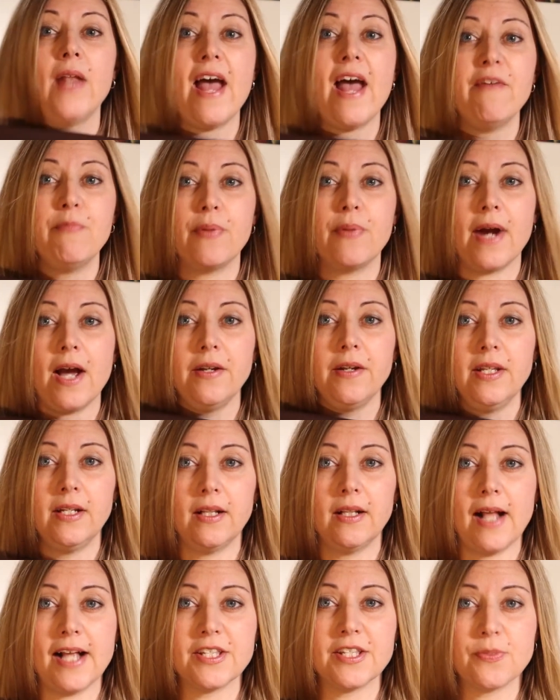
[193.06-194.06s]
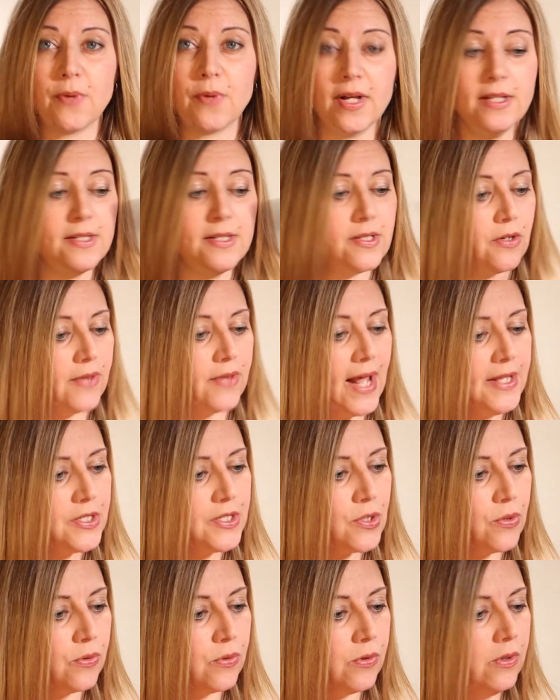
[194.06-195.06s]
have brown in the last one, so that's
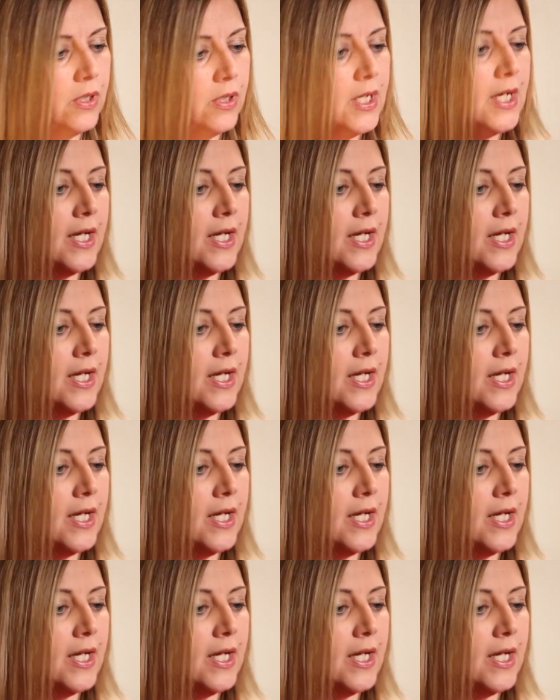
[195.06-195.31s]
cool.